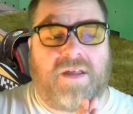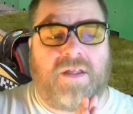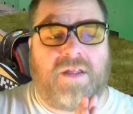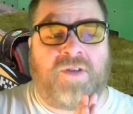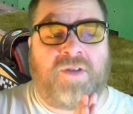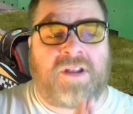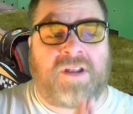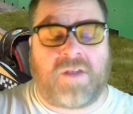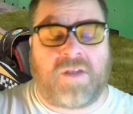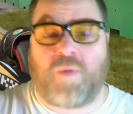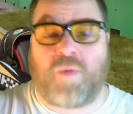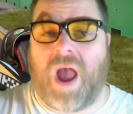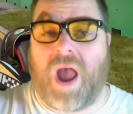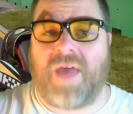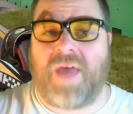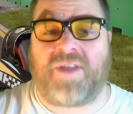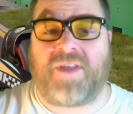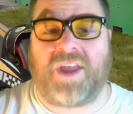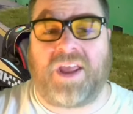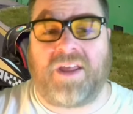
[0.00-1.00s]
this is
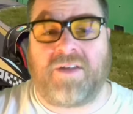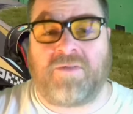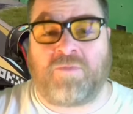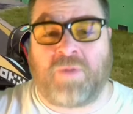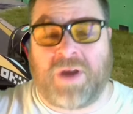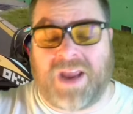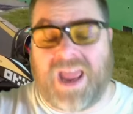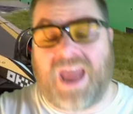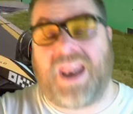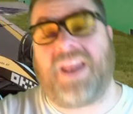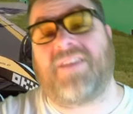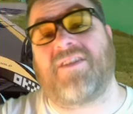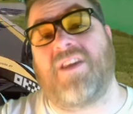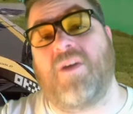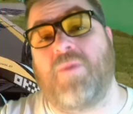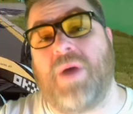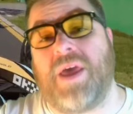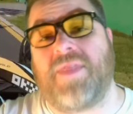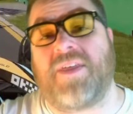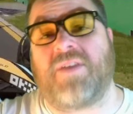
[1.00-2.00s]
where we're getting to know
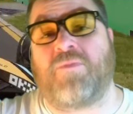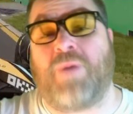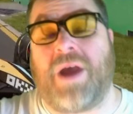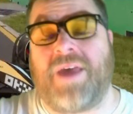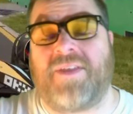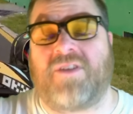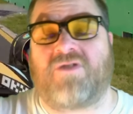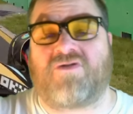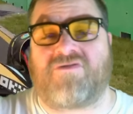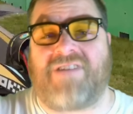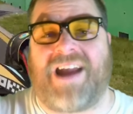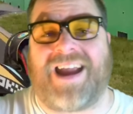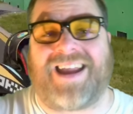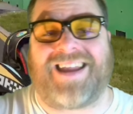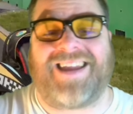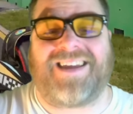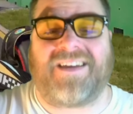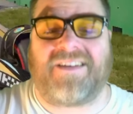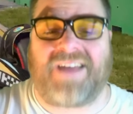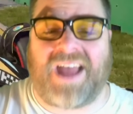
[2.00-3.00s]
where the
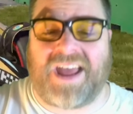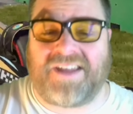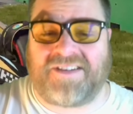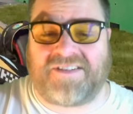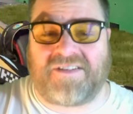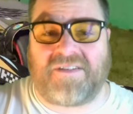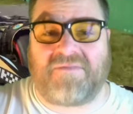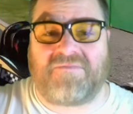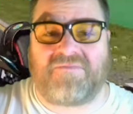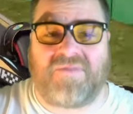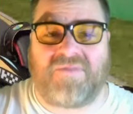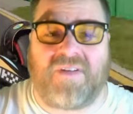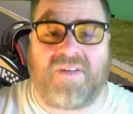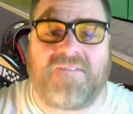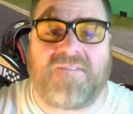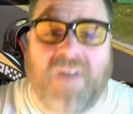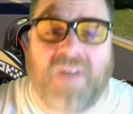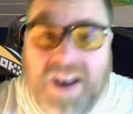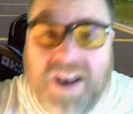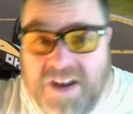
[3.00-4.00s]
track has
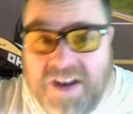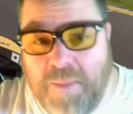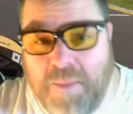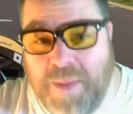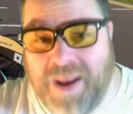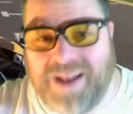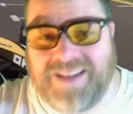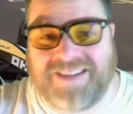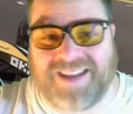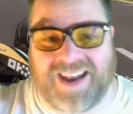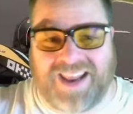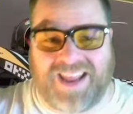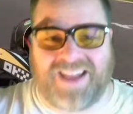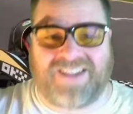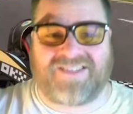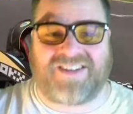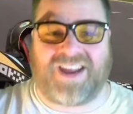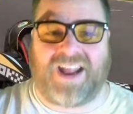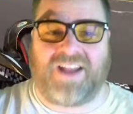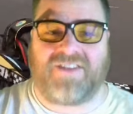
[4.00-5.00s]
fundamentally
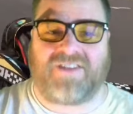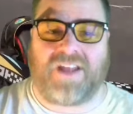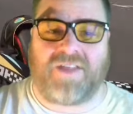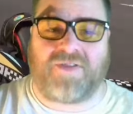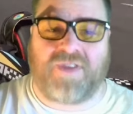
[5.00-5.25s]
changed here.